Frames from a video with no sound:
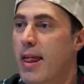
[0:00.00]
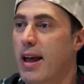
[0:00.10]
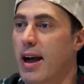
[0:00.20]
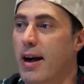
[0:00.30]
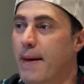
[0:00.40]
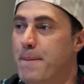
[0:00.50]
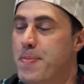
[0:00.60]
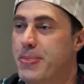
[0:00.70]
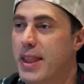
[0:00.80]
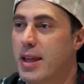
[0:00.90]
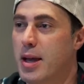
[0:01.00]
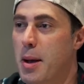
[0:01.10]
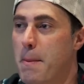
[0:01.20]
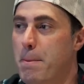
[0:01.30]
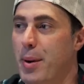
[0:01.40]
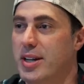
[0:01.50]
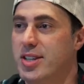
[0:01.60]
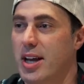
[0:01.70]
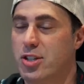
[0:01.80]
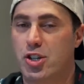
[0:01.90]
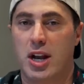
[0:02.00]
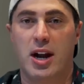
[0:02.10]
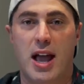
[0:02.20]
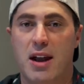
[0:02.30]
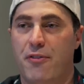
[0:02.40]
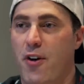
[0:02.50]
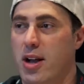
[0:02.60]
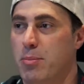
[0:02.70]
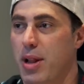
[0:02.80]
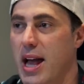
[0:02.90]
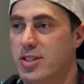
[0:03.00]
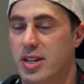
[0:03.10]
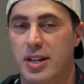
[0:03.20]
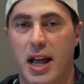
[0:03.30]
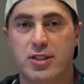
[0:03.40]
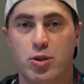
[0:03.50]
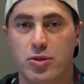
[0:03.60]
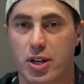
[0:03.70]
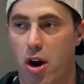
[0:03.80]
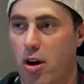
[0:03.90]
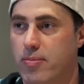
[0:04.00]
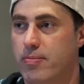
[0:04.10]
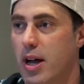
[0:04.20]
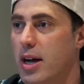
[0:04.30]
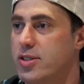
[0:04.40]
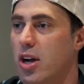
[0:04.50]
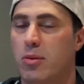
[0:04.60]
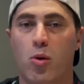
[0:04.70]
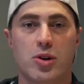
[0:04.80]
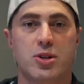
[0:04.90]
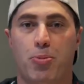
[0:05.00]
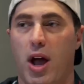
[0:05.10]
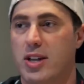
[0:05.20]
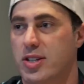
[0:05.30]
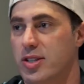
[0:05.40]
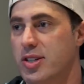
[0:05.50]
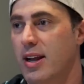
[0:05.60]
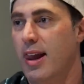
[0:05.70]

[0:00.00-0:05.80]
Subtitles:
But Shane and I had a fucking blast. Night 2 at the Garden. A ton more surprises.